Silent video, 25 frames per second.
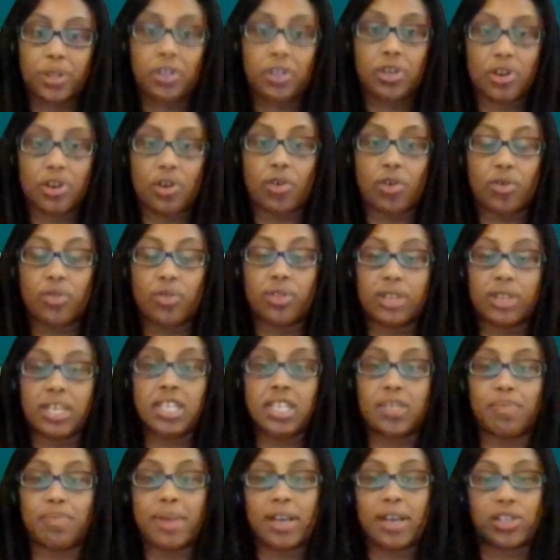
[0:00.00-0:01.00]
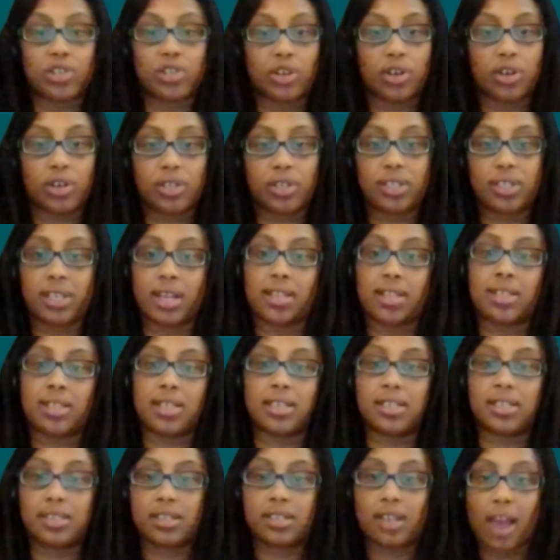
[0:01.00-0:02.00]
you know these measures that
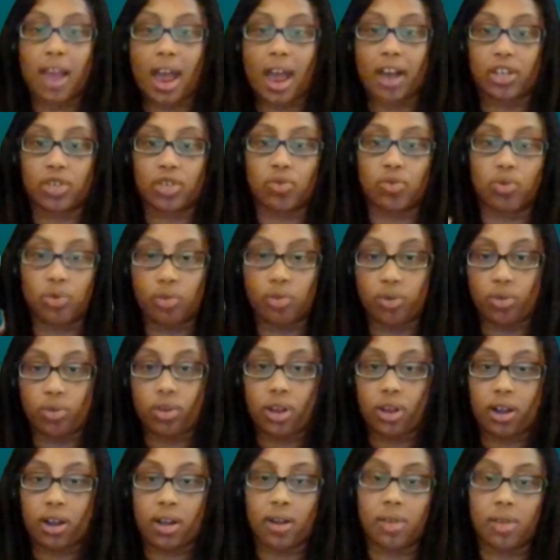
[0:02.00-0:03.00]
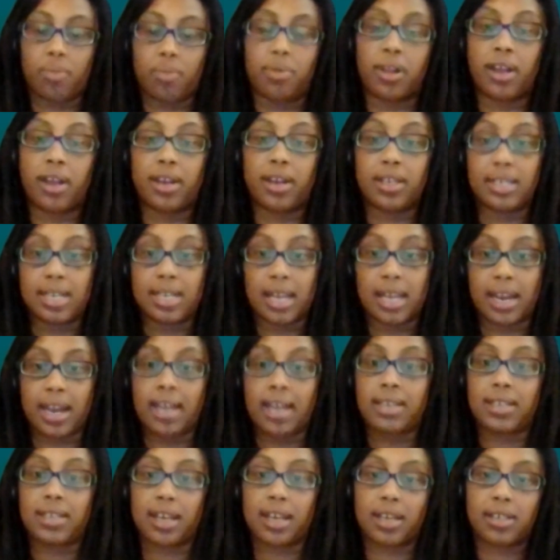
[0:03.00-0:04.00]
these actual uh, blood and
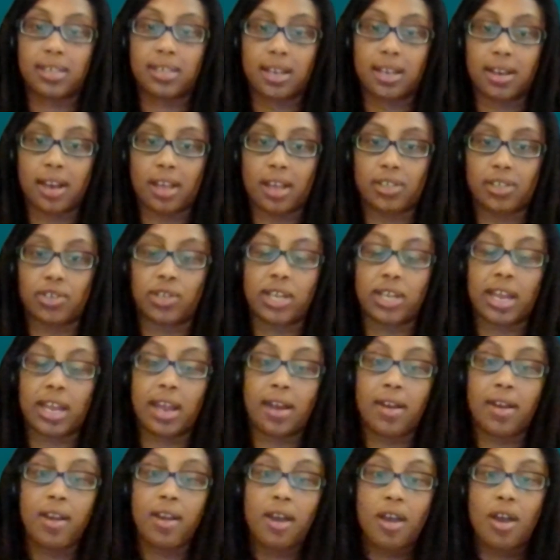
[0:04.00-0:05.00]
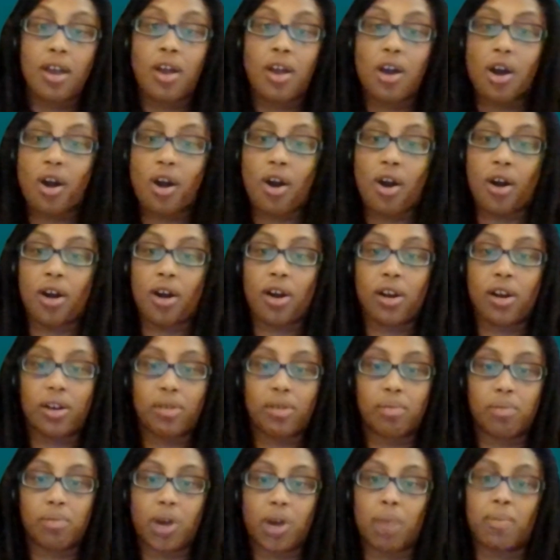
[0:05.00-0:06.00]
dna tests can ascertain
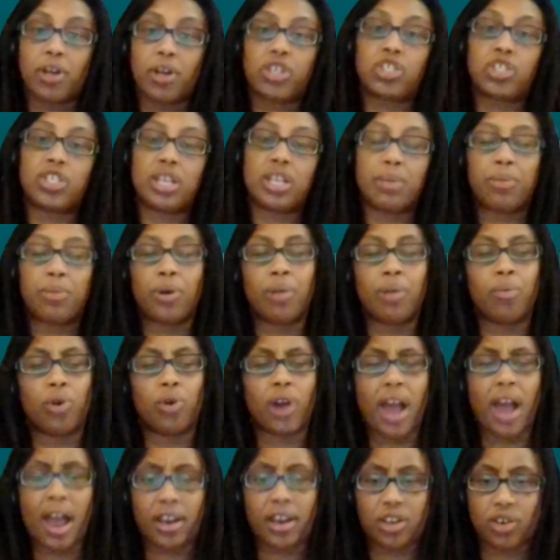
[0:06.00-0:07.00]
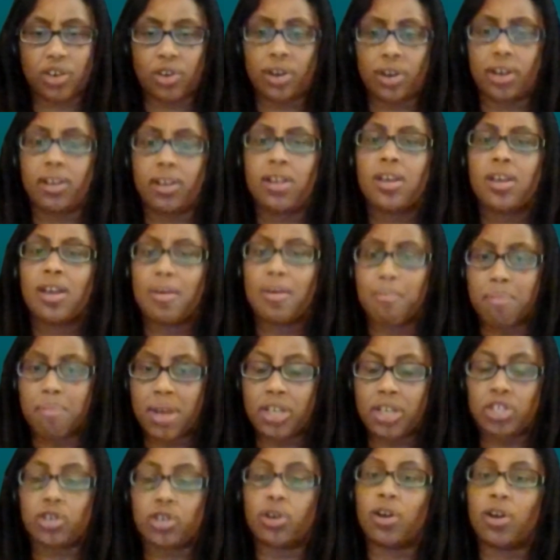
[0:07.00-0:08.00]
are a much deeper and more accurate
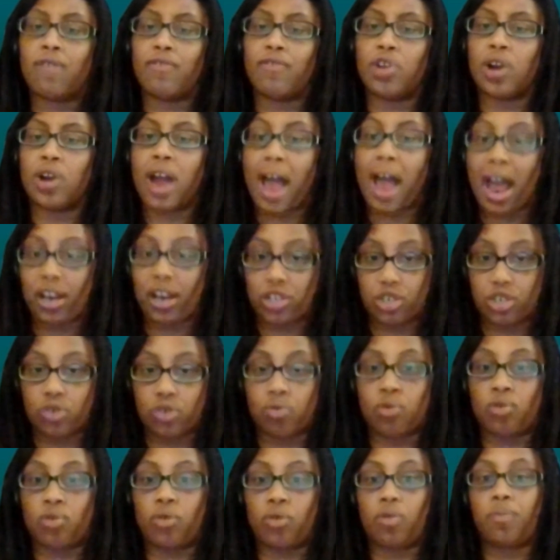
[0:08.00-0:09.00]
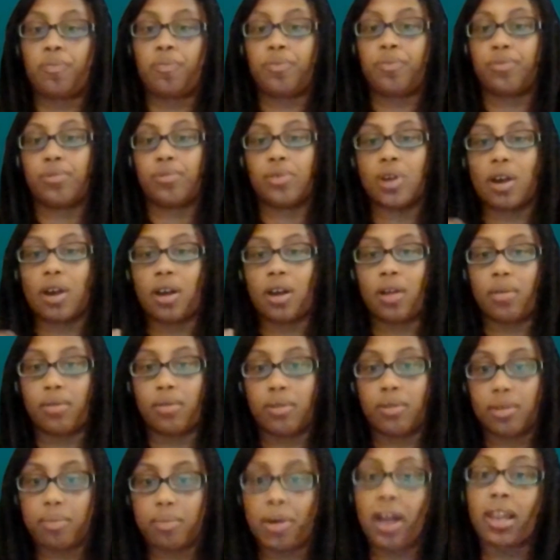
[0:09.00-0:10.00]
measure of your actual uh,
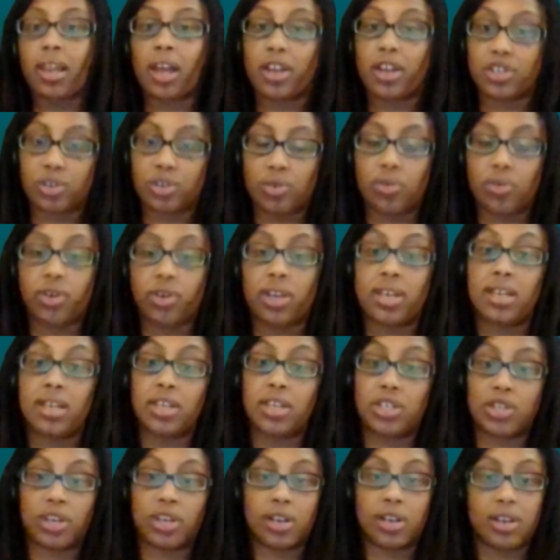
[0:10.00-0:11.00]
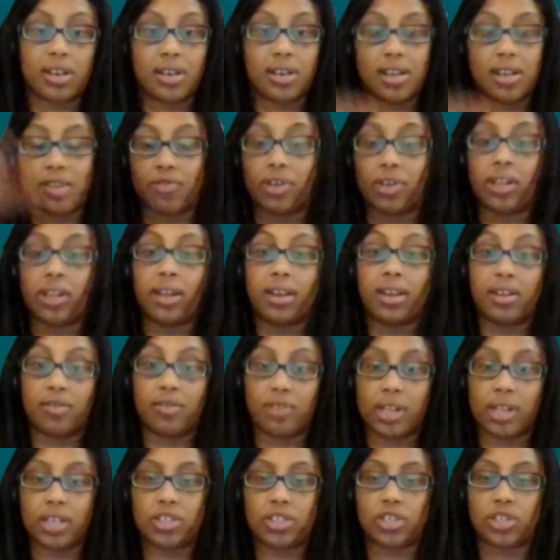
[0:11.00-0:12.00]
biological condition in, in, re- in
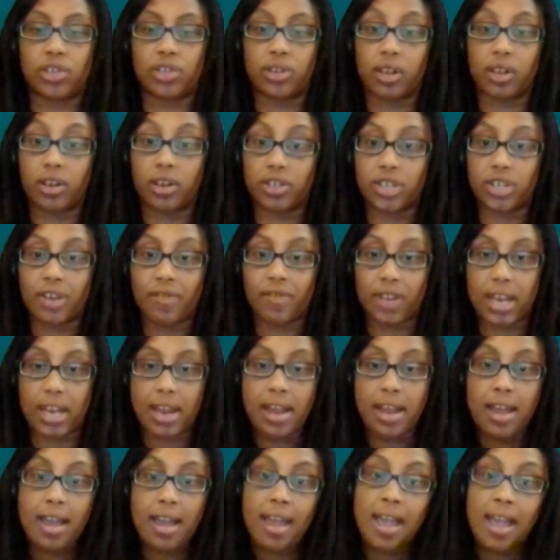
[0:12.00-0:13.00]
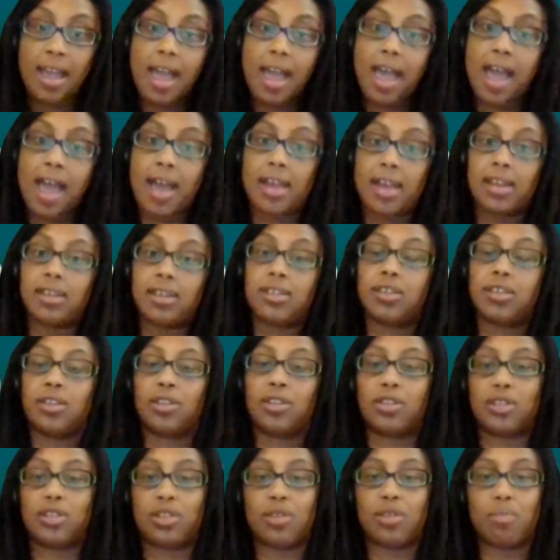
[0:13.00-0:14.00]
relation to longevity and
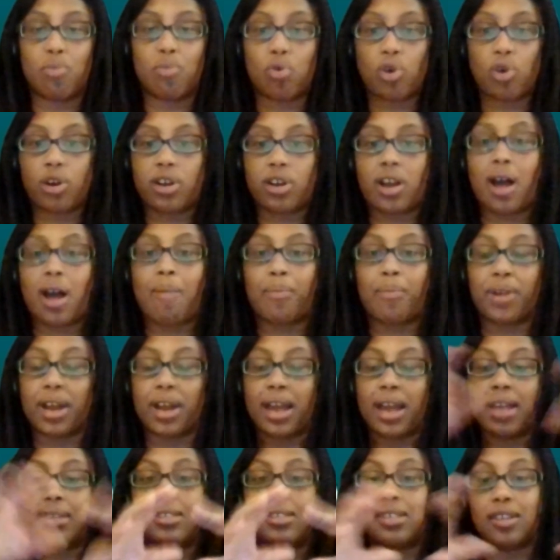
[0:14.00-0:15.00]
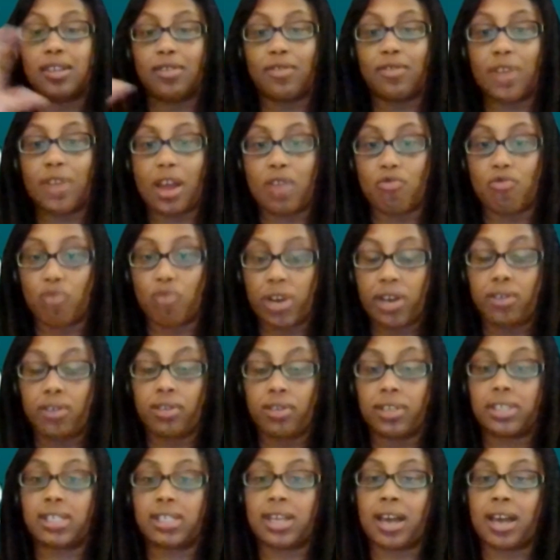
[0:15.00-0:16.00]
the more comprehensive and real
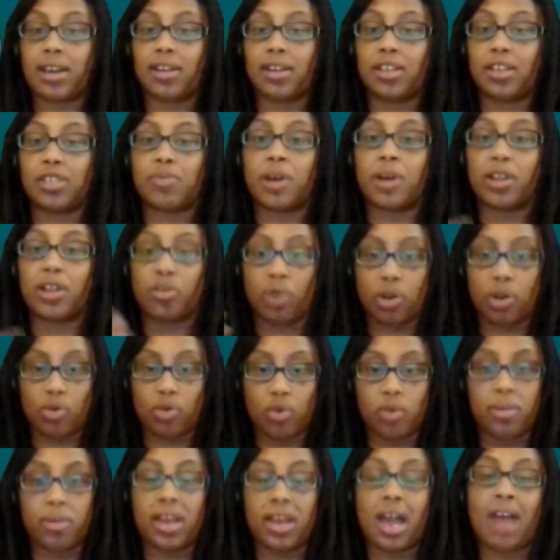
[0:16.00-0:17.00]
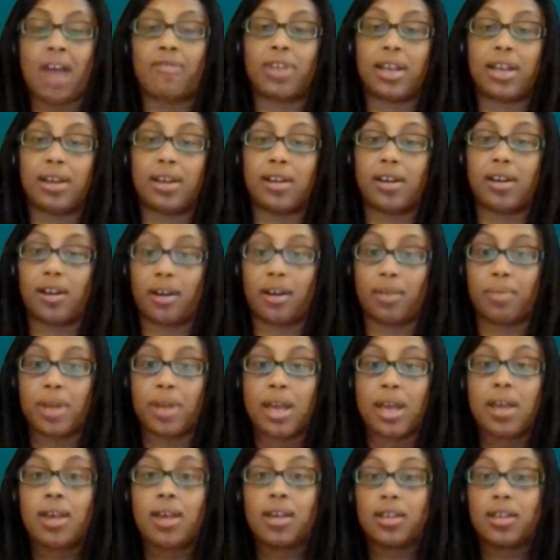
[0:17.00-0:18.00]
this data is by the way we will be having um,
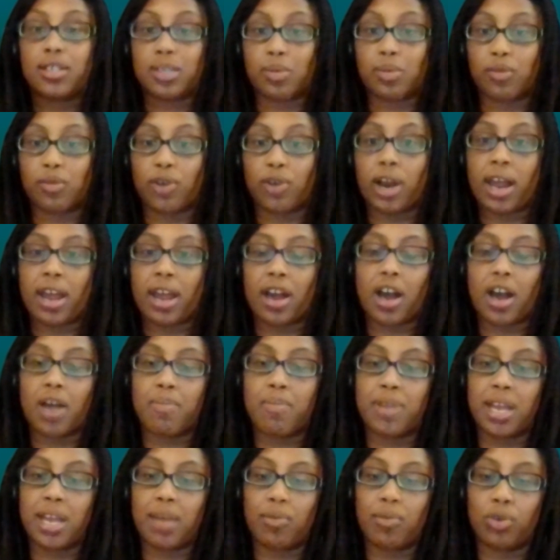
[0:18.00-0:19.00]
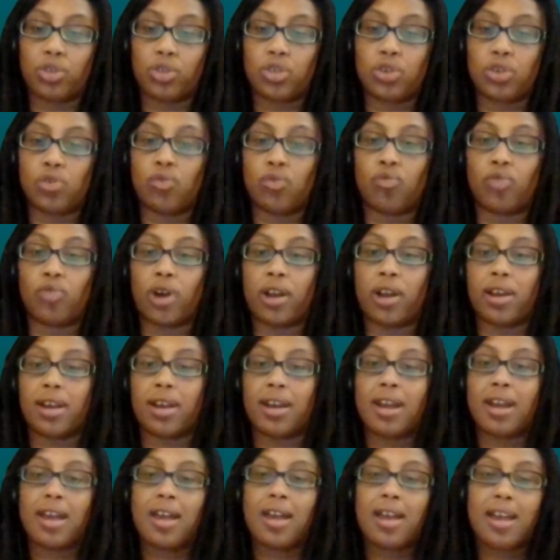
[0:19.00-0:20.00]
some of our AI be able to
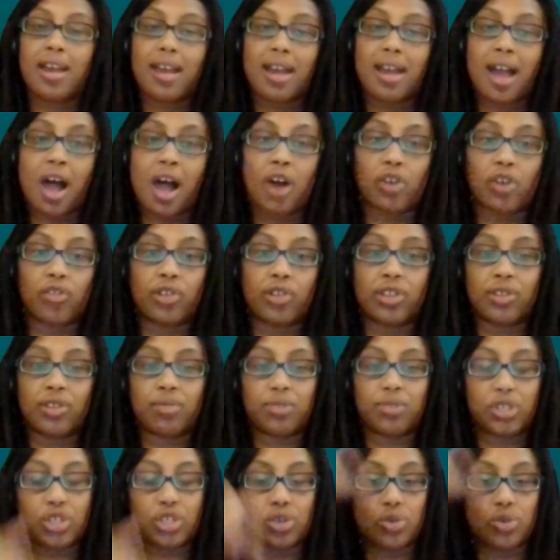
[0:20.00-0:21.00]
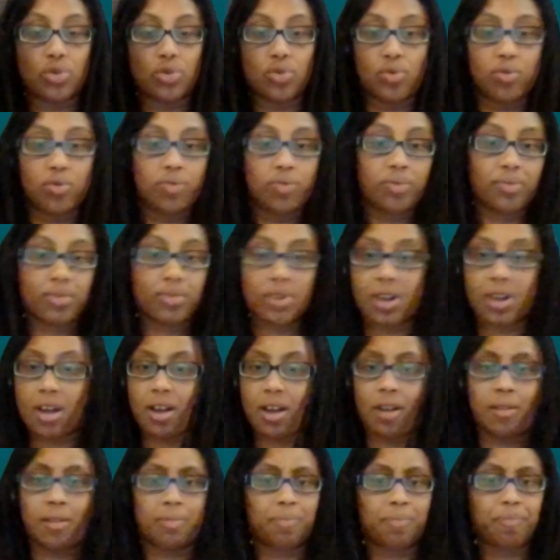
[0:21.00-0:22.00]
run algorithms to
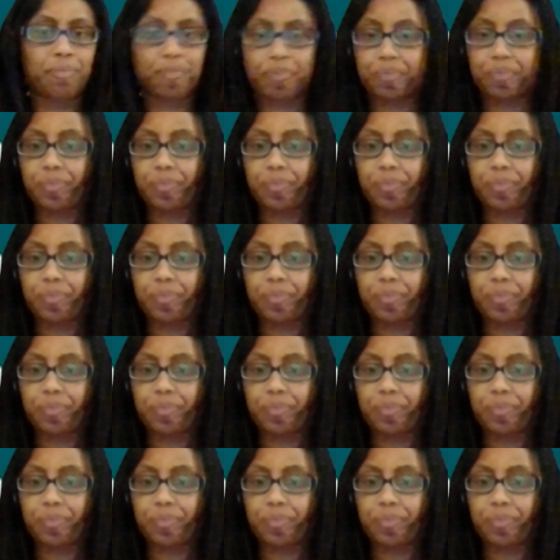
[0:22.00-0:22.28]
um,